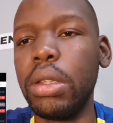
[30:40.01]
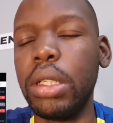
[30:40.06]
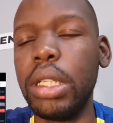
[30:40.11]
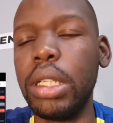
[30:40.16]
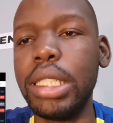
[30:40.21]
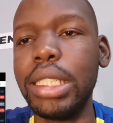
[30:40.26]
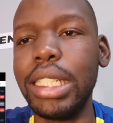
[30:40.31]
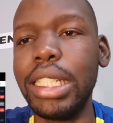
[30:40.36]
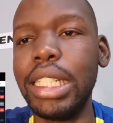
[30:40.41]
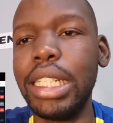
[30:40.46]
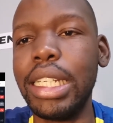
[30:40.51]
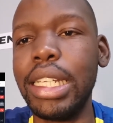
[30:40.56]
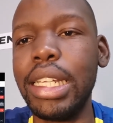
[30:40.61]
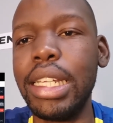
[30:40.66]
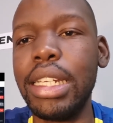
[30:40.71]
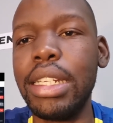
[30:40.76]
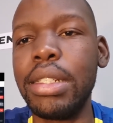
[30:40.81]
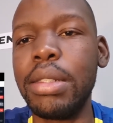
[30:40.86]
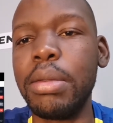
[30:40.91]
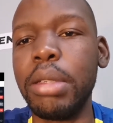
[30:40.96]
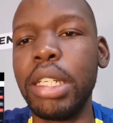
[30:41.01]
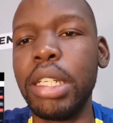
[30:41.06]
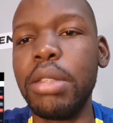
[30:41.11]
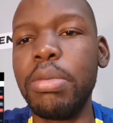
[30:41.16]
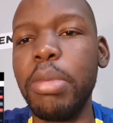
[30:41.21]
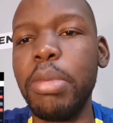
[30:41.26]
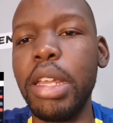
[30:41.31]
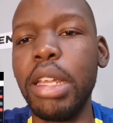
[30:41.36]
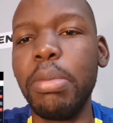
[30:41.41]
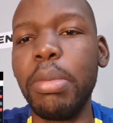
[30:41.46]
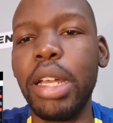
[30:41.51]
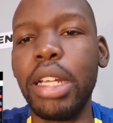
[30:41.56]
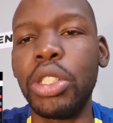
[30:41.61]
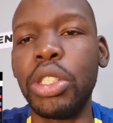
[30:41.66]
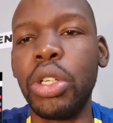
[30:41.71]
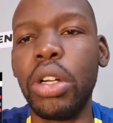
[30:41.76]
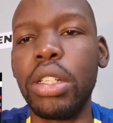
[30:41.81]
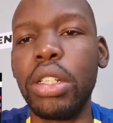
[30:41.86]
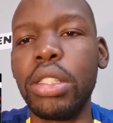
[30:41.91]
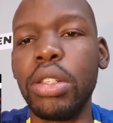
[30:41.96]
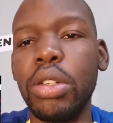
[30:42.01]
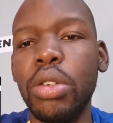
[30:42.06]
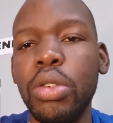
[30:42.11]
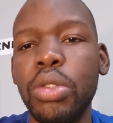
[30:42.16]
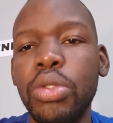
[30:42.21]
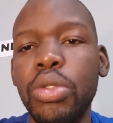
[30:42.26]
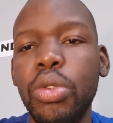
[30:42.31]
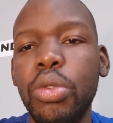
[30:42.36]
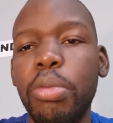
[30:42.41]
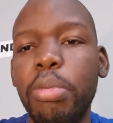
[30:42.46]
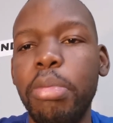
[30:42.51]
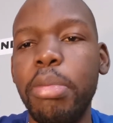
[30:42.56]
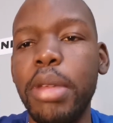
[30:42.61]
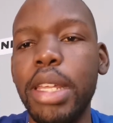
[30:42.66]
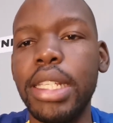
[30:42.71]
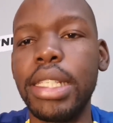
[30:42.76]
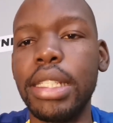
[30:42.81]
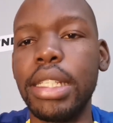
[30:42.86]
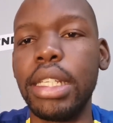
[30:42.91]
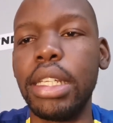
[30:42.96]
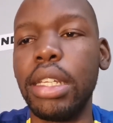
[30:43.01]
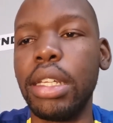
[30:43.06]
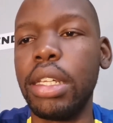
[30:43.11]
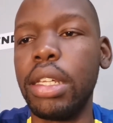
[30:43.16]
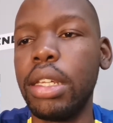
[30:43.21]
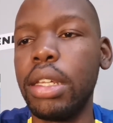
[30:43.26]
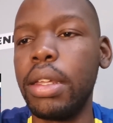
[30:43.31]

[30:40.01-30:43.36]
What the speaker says: These indicators just make my charts look so messy.